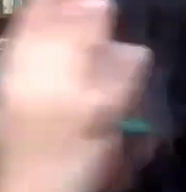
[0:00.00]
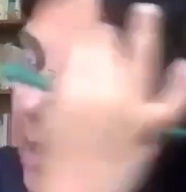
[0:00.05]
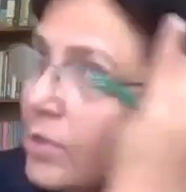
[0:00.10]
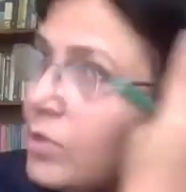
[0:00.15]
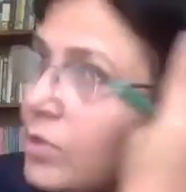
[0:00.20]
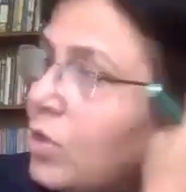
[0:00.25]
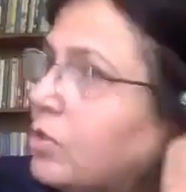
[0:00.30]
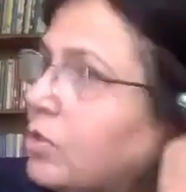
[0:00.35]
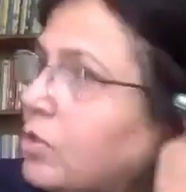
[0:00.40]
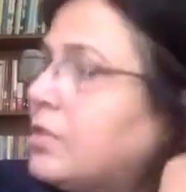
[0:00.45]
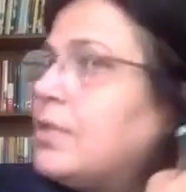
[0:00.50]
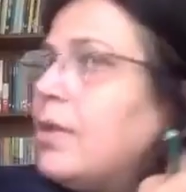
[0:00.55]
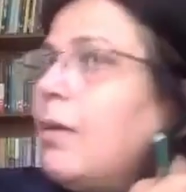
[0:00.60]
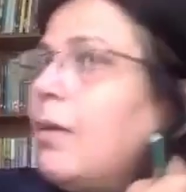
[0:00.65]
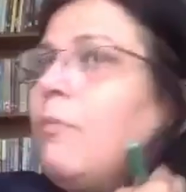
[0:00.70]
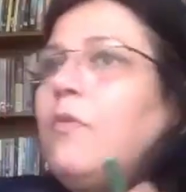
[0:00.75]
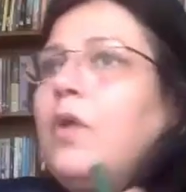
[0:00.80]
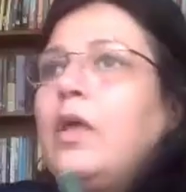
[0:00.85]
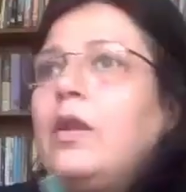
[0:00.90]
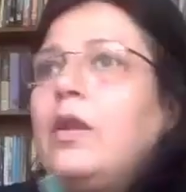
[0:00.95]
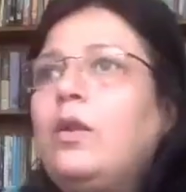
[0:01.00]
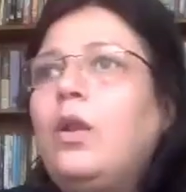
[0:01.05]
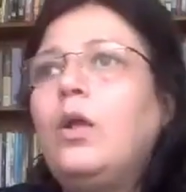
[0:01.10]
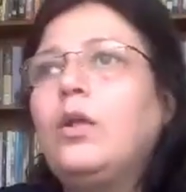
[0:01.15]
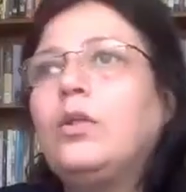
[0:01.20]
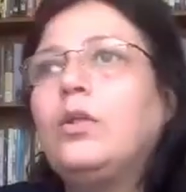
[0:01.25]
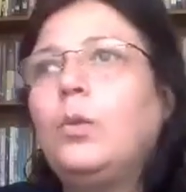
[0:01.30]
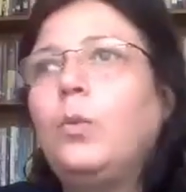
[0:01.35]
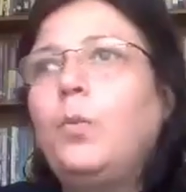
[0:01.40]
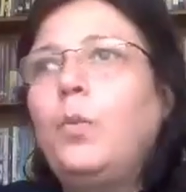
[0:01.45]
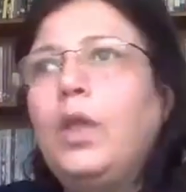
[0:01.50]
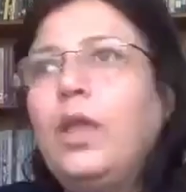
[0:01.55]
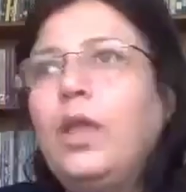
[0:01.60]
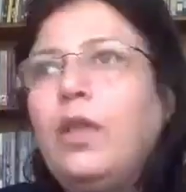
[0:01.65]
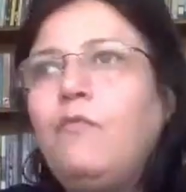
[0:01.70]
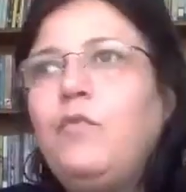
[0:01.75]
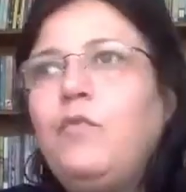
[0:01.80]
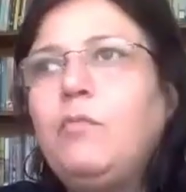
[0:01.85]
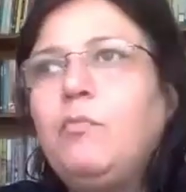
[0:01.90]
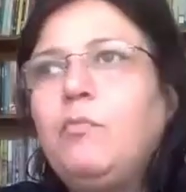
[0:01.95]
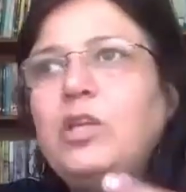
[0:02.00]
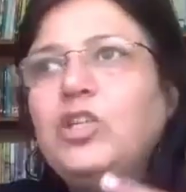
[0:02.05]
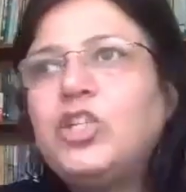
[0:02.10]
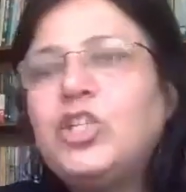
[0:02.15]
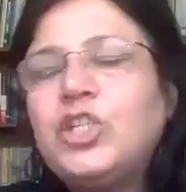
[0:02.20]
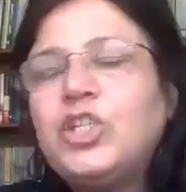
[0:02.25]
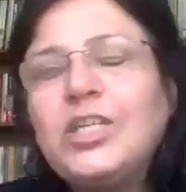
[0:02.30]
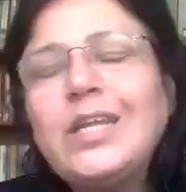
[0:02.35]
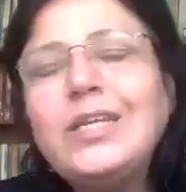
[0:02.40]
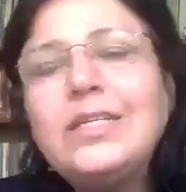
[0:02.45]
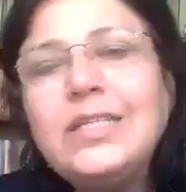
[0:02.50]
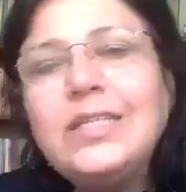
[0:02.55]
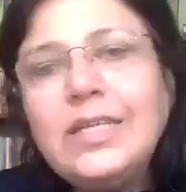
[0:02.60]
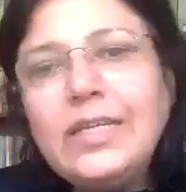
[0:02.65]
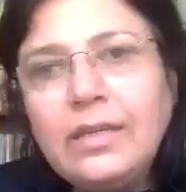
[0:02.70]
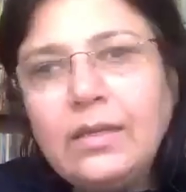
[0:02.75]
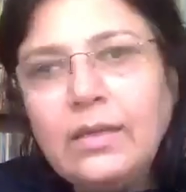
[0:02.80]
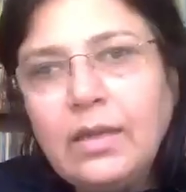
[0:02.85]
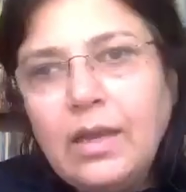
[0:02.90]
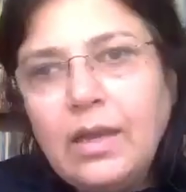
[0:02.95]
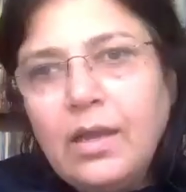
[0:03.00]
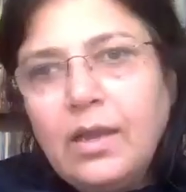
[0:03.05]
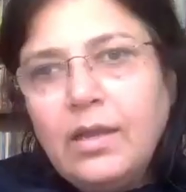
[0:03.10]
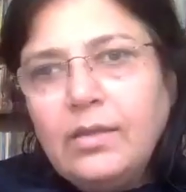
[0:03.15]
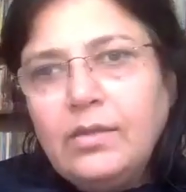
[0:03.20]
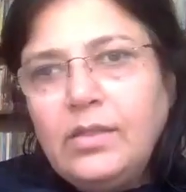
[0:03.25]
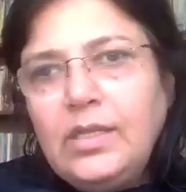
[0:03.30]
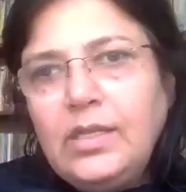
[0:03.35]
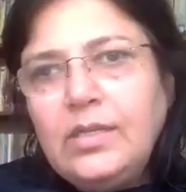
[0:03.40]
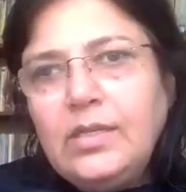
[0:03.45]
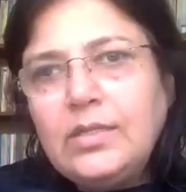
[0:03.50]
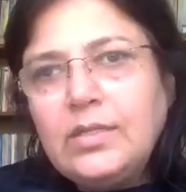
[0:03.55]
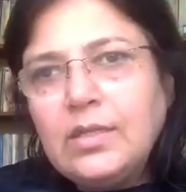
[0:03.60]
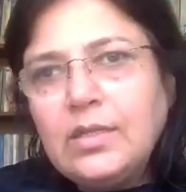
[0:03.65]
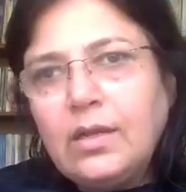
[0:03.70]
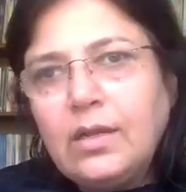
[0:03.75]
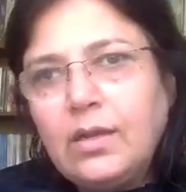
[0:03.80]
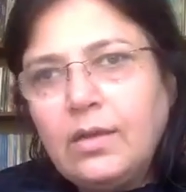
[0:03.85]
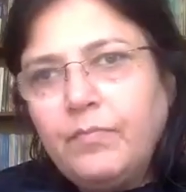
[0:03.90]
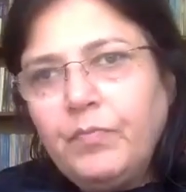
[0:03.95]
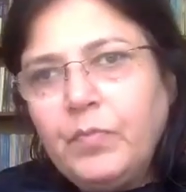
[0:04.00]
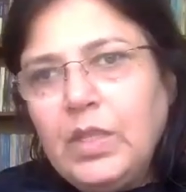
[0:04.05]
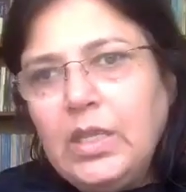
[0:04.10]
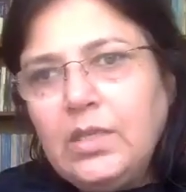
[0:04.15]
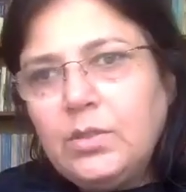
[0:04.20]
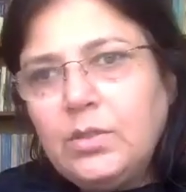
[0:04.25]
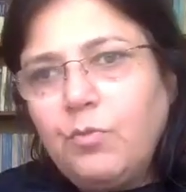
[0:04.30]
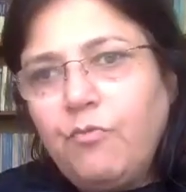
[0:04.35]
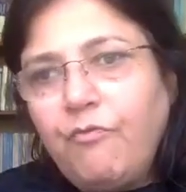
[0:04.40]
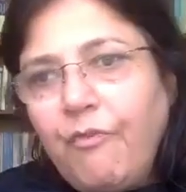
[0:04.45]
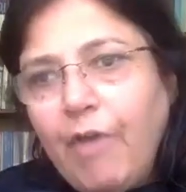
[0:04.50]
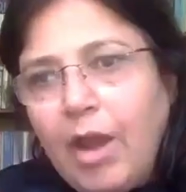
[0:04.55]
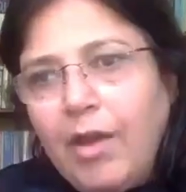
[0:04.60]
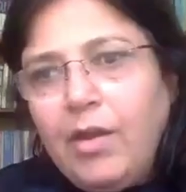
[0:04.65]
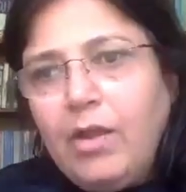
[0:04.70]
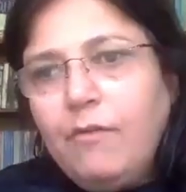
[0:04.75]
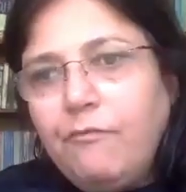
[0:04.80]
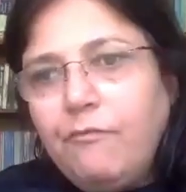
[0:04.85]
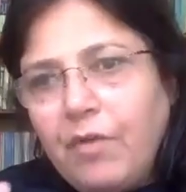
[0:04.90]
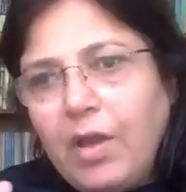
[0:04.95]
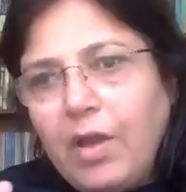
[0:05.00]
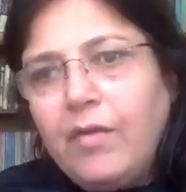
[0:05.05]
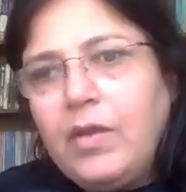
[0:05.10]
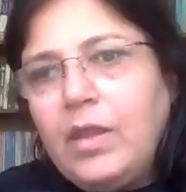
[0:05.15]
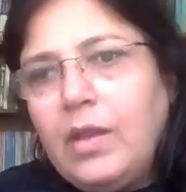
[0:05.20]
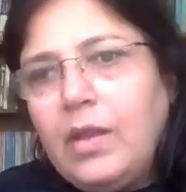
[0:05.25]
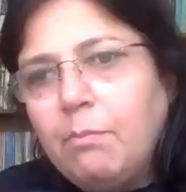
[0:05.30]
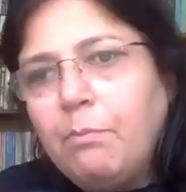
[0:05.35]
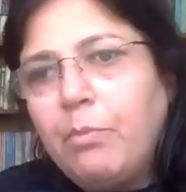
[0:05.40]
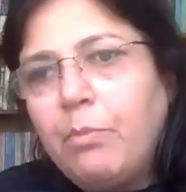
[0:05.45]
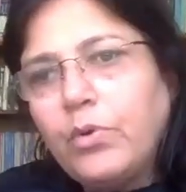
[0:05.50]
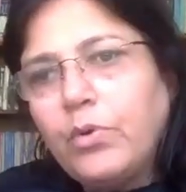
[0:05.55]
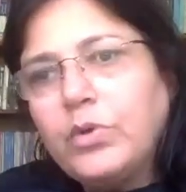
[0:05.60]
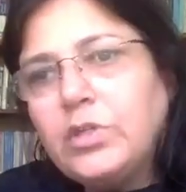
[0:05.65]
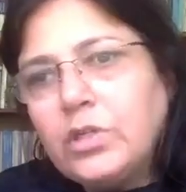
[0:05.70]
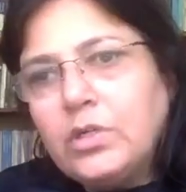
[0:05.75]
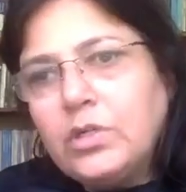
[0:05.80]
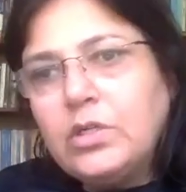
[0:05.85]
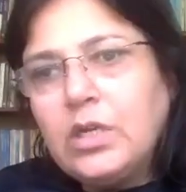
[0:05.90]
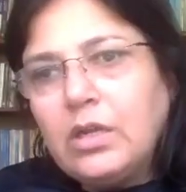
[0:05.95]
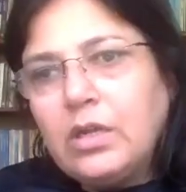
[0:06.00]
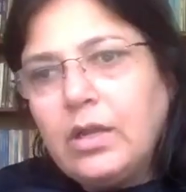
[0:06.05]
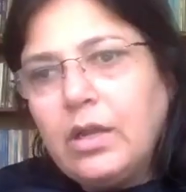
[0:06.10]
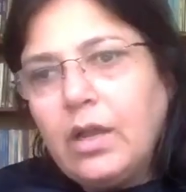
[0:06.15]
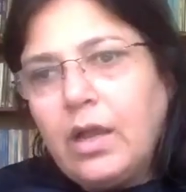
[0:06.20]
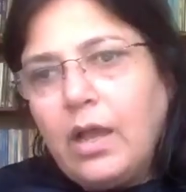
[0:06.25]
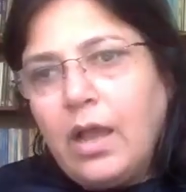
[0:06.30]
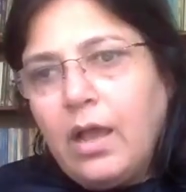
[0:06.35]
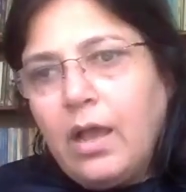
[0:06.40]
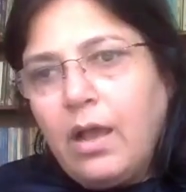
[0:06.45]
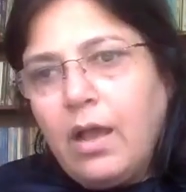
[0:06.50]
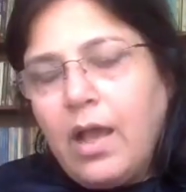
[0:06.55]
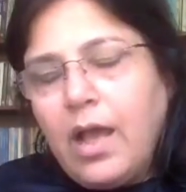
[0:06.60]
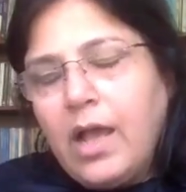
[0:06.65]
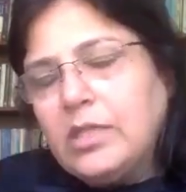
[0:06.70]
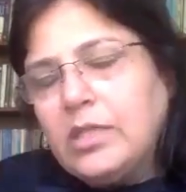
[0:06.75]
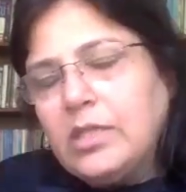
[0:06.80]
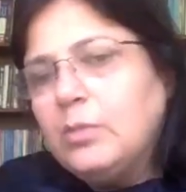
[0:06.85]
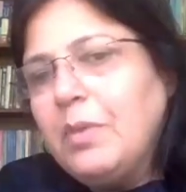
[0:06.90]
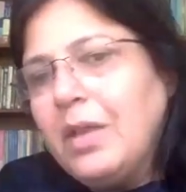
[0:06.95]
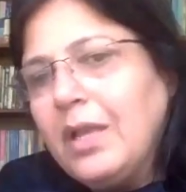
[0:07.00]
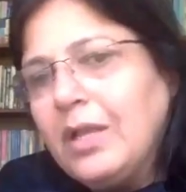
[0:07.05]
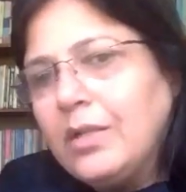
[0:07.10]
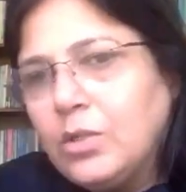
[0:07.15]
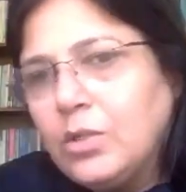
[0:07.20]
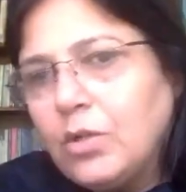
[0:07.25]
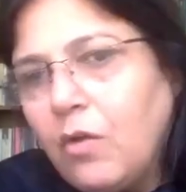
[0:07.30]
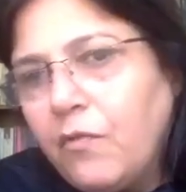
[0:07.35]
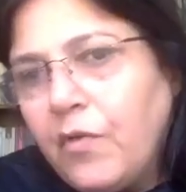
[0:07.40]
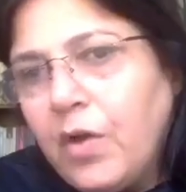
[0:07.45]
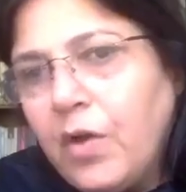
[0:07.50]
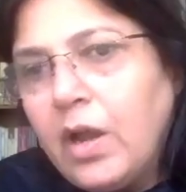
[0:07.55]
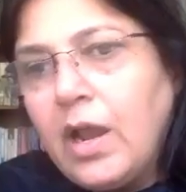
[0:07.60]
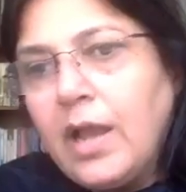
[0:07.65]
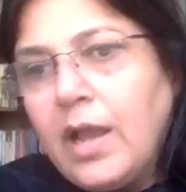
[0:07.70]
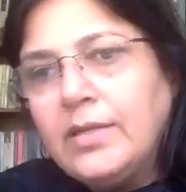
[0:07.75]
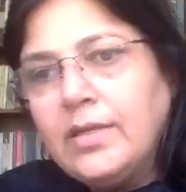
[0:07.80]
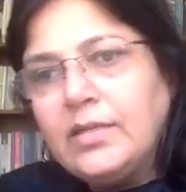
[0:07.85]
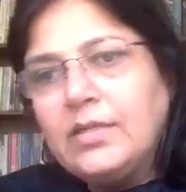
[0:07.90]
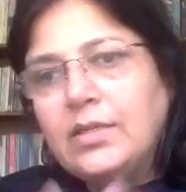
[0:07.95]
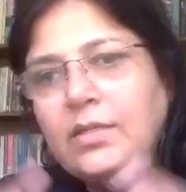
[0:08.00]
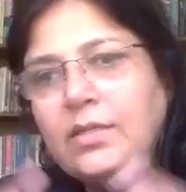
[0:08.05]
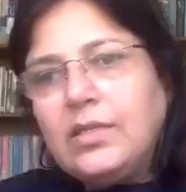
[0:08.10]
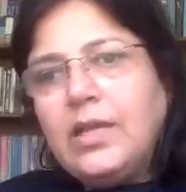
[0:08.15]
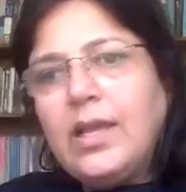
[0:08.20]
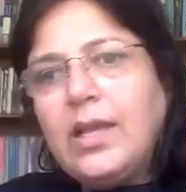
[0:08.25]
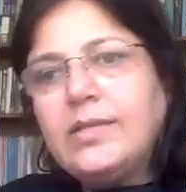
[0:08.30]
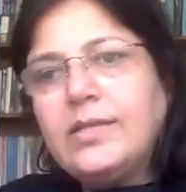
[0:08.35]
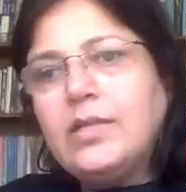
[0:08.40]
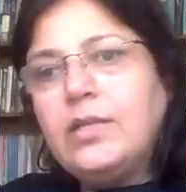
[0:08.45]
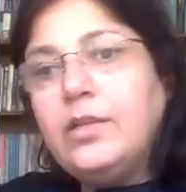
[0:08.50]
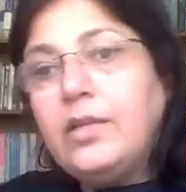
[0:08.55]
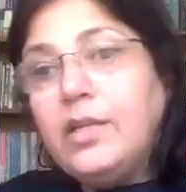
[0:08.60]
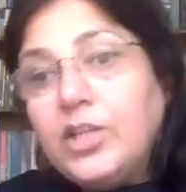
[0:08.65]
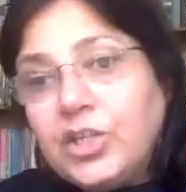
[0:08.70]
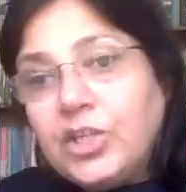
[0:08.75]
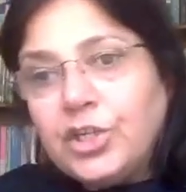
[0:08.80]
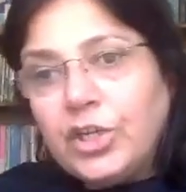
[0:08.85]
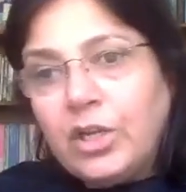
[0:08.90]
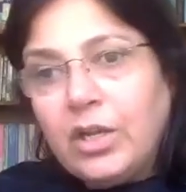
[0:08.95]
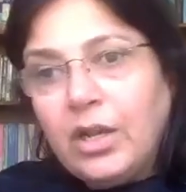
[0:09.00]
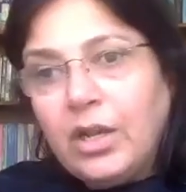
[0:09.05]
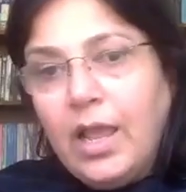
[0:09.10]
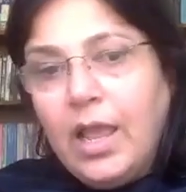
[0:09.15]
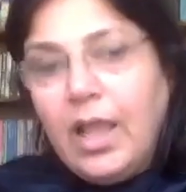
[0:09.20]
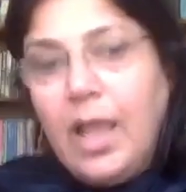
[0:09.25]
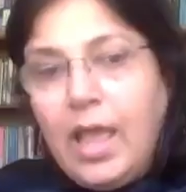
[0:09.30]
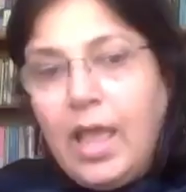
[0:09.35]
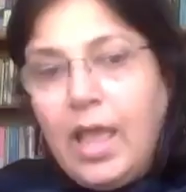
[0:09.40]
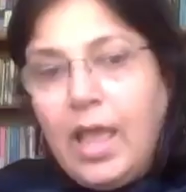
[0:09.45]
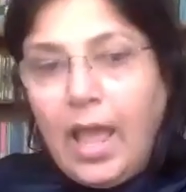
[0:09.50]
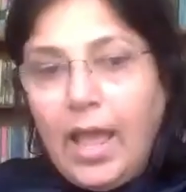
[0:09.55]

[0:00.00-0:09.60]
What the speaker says: with. So somewhere along the way, we've been shedding these very, very important aspects of our identity as a nation.